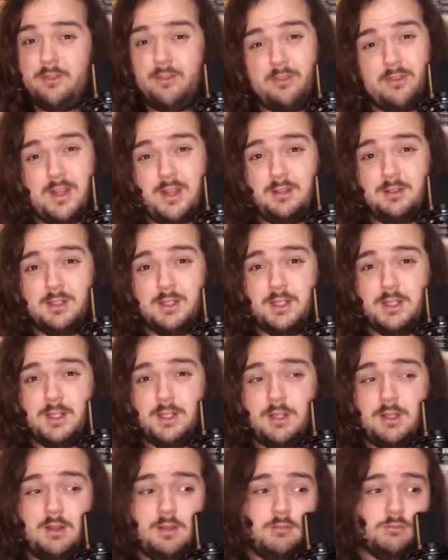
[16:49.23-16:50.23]

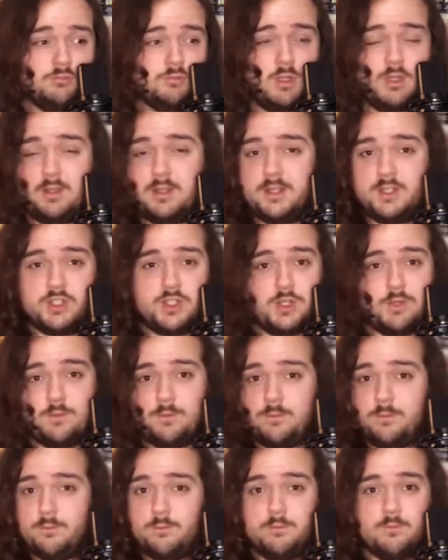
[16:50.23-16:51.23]
Zelda
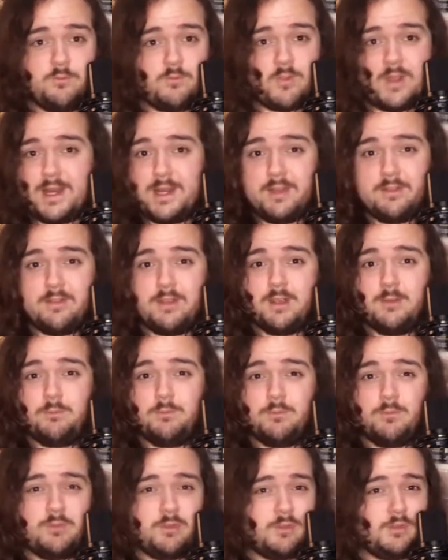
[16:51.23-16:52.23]
religion fantasy
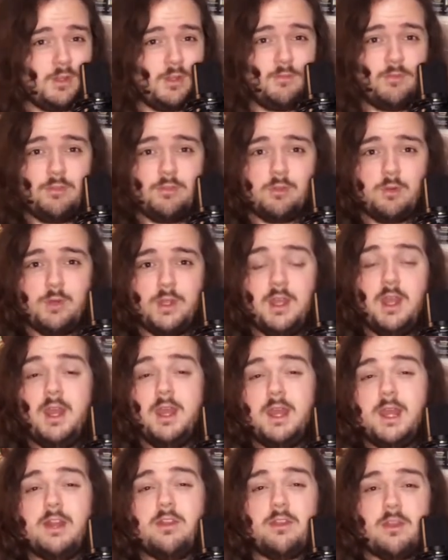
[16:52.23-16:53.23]
stuff thrown in.
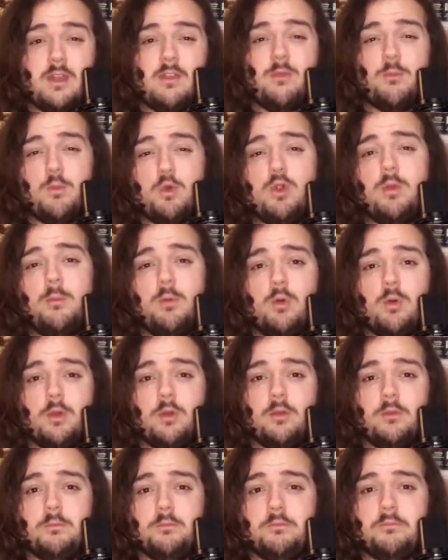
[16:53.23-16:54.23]
It's it's more
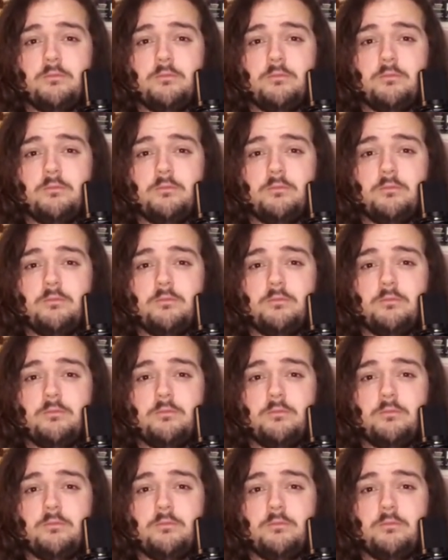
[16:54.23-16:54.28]
important.